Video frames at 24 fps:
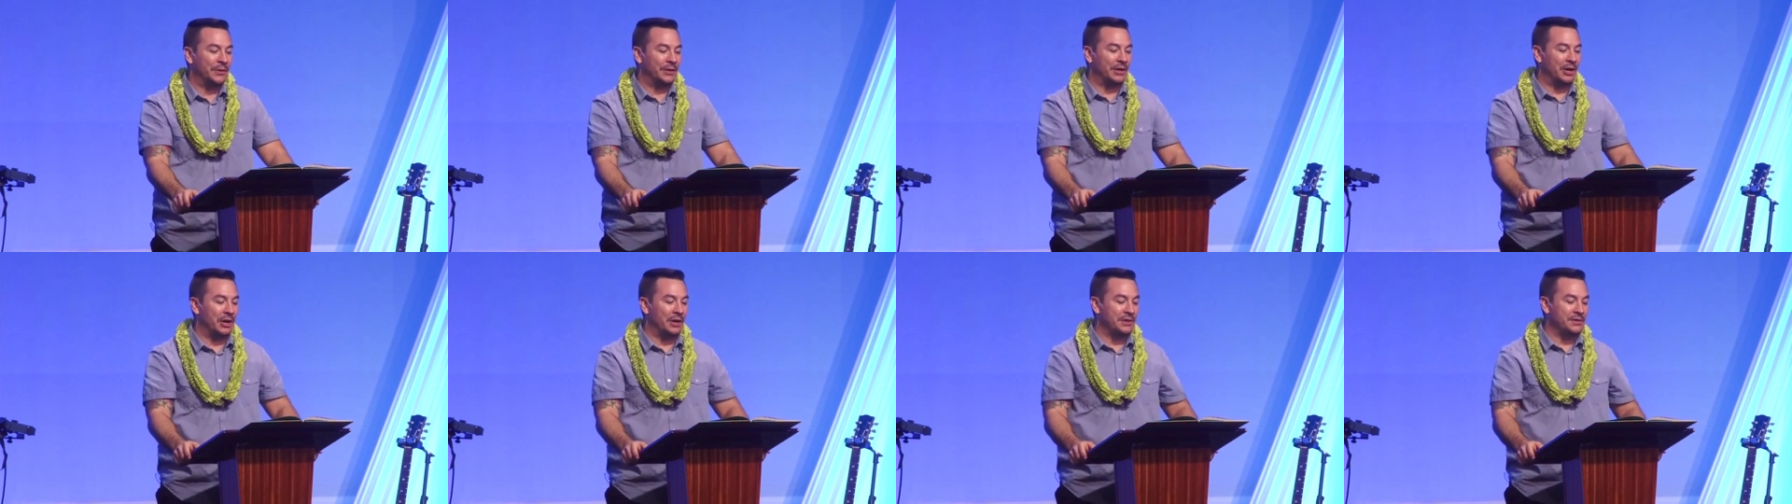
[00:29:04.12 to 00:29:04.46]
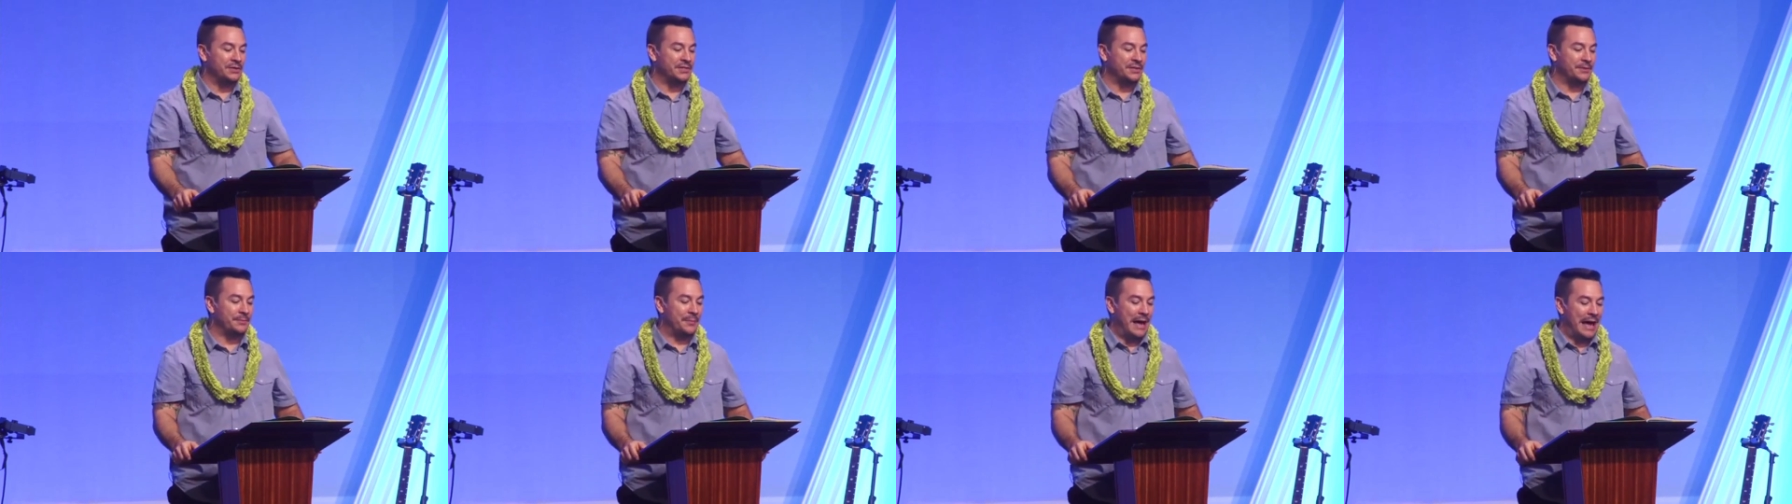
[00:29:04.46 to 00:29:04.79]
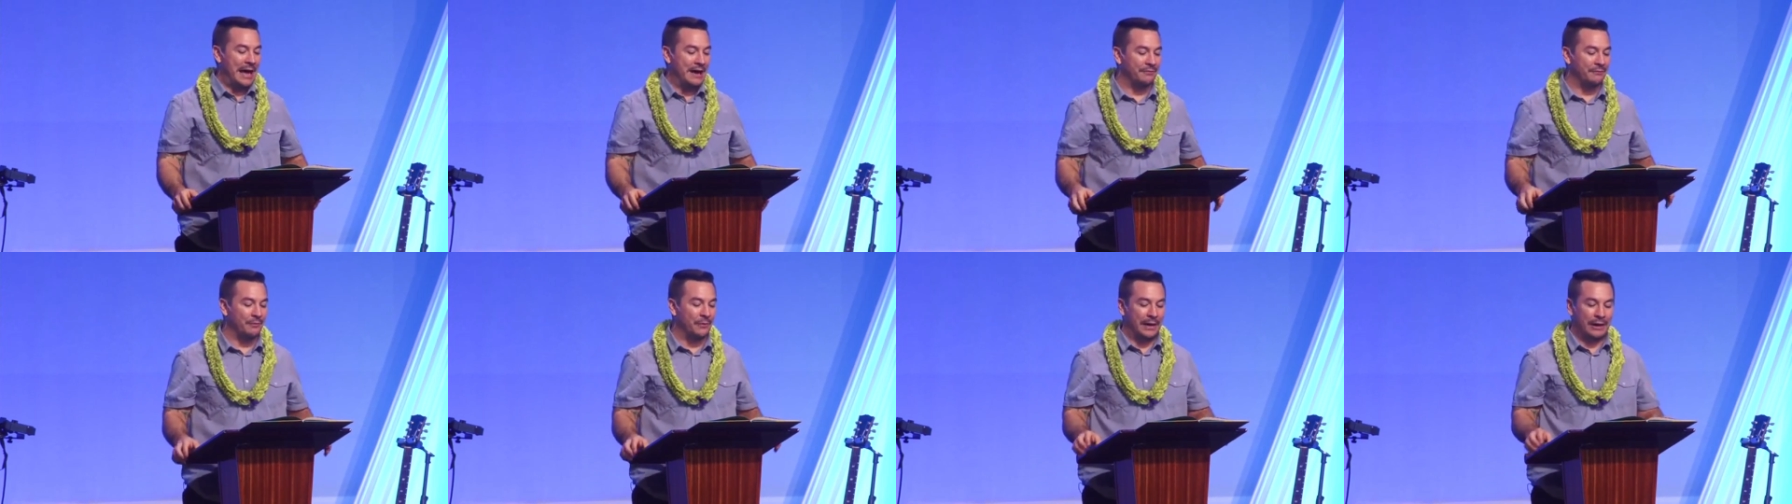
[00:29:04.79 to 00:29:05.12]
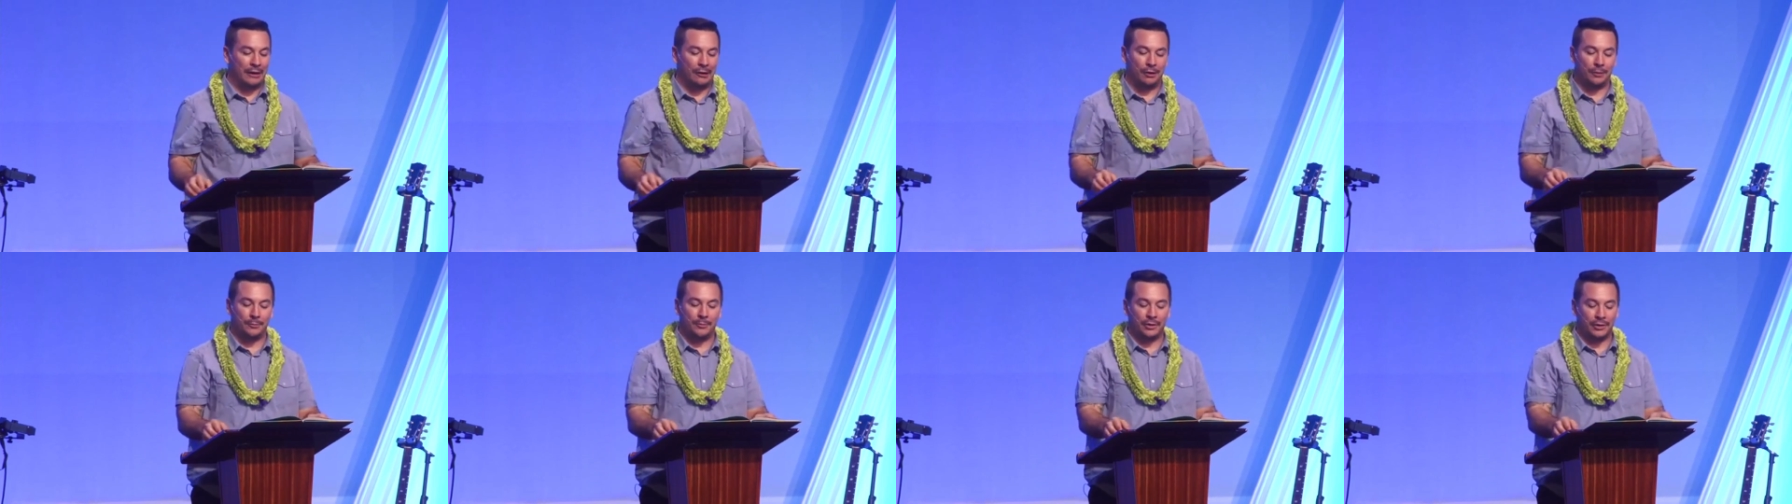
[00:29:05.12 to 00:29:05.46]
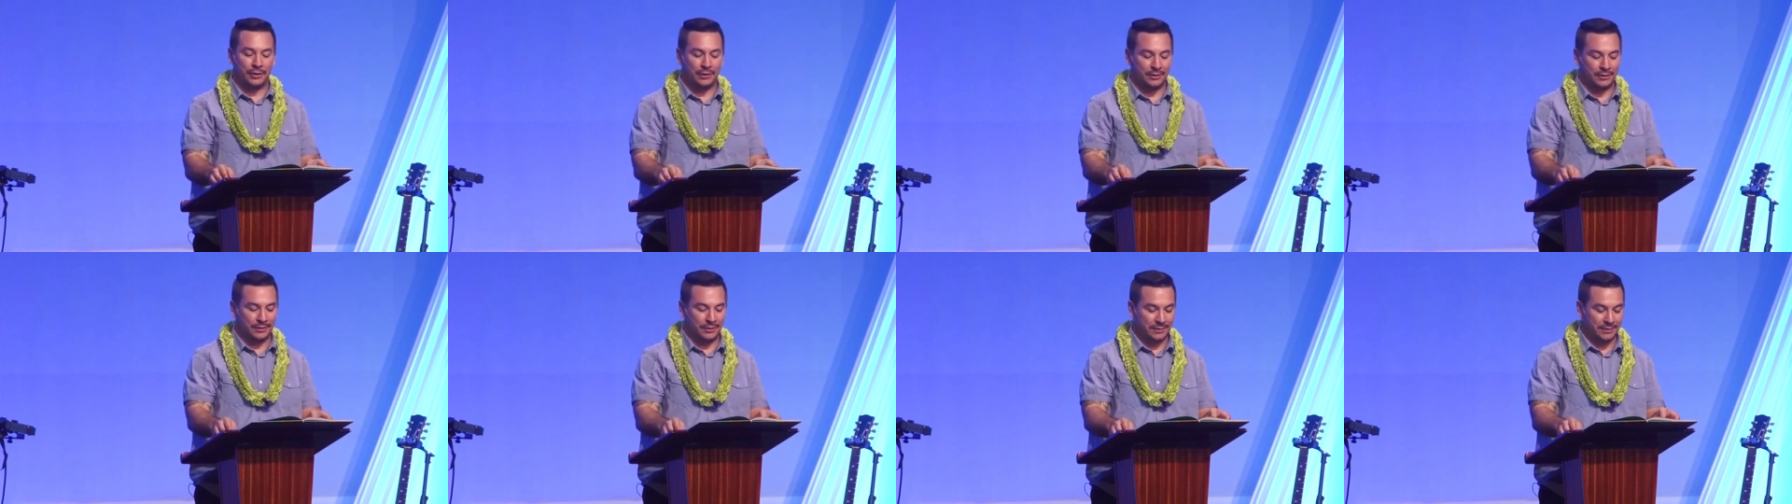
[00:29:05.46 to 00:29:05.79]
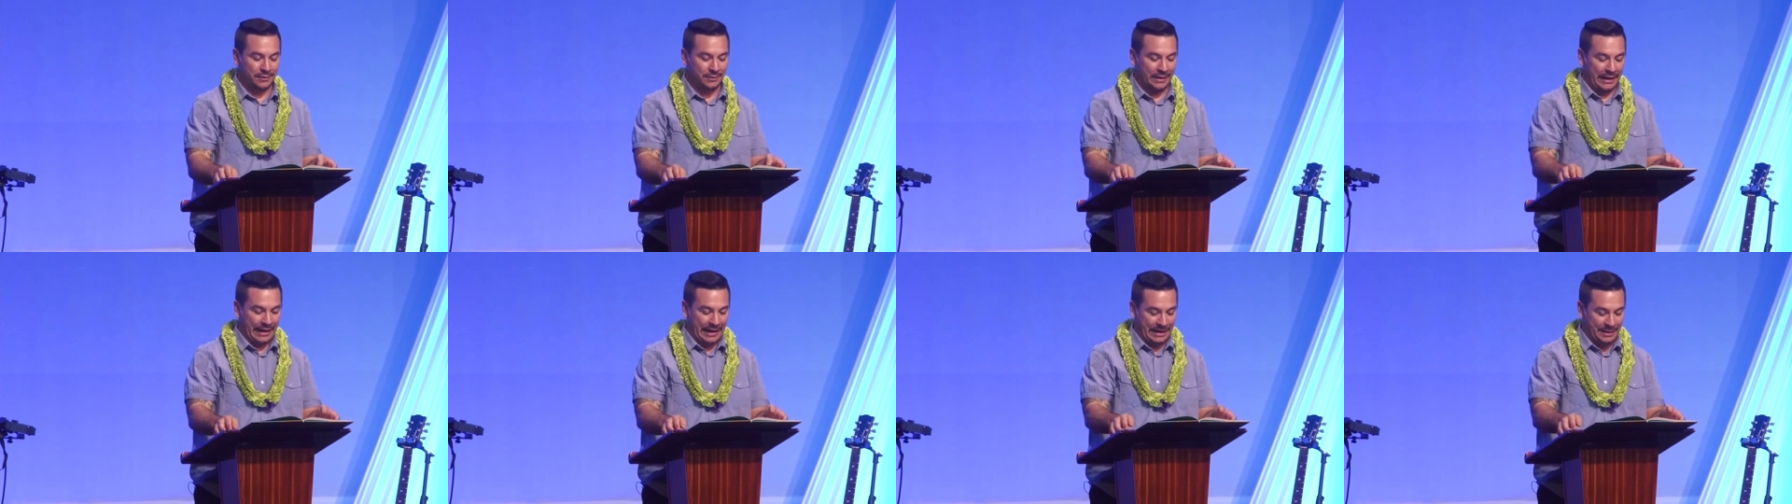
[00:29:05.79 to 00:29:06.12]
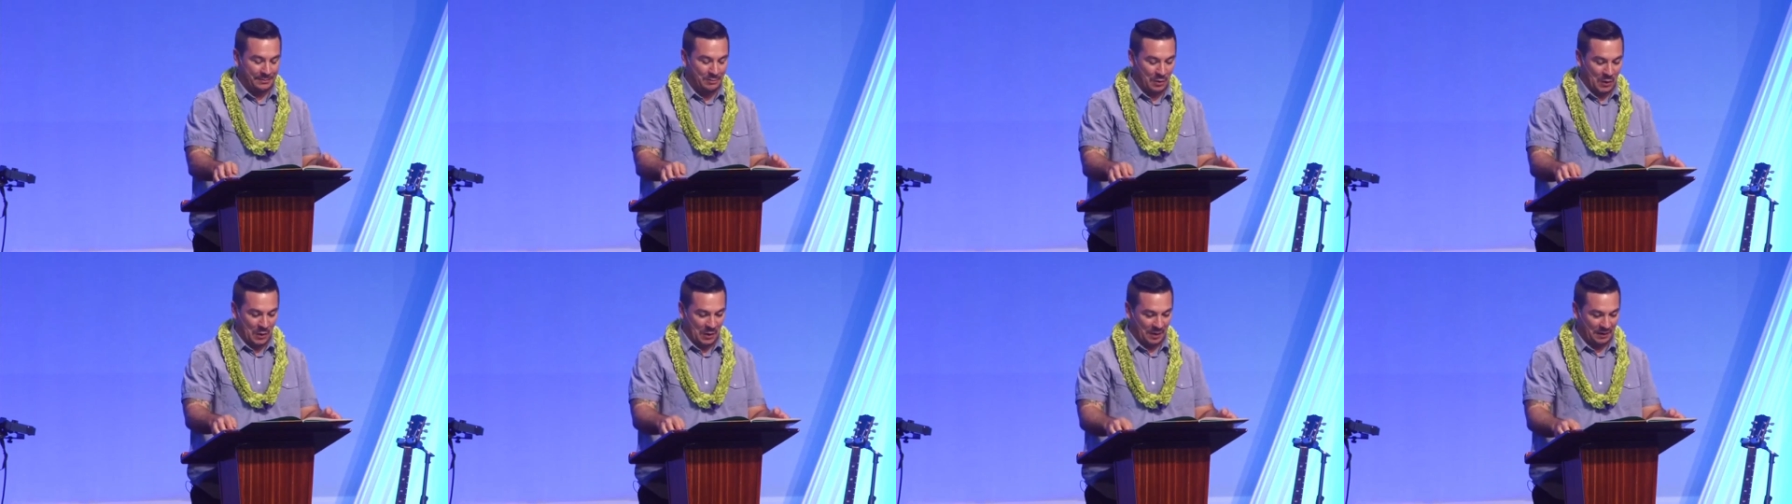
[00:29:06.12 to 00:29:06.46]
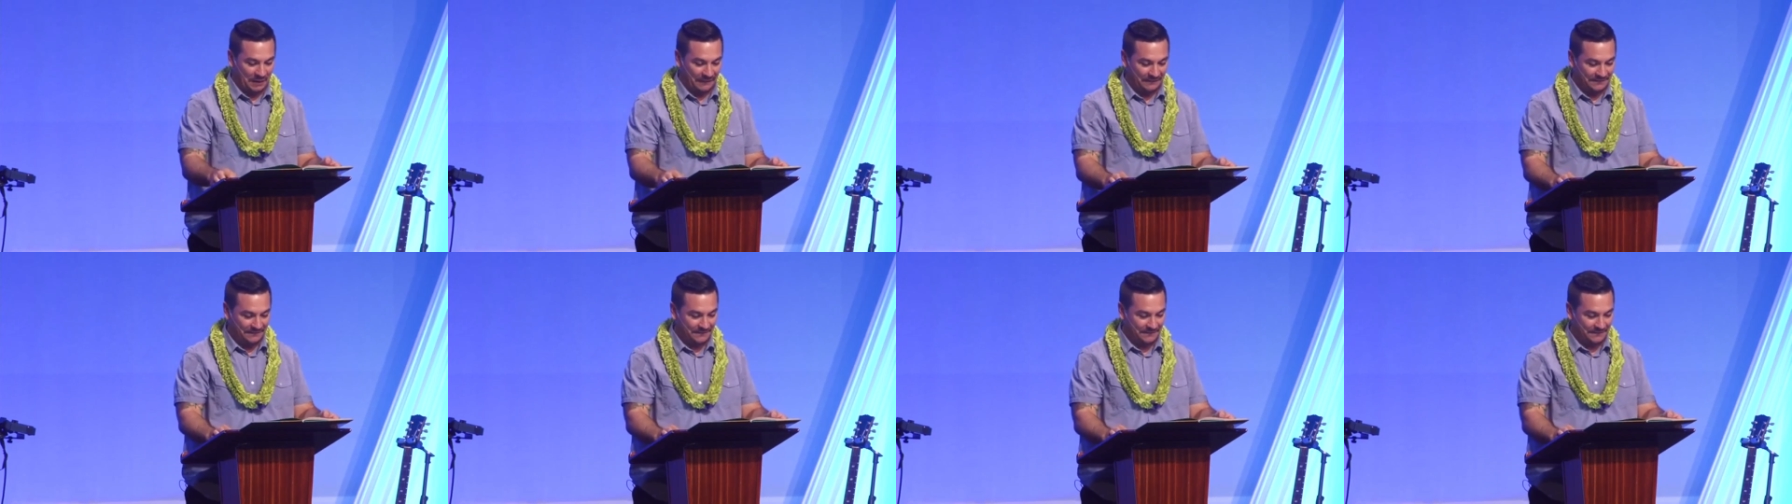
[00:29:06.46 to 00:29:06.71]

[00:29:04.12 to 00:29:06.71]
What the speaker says: calls him halfway Herbert anymore.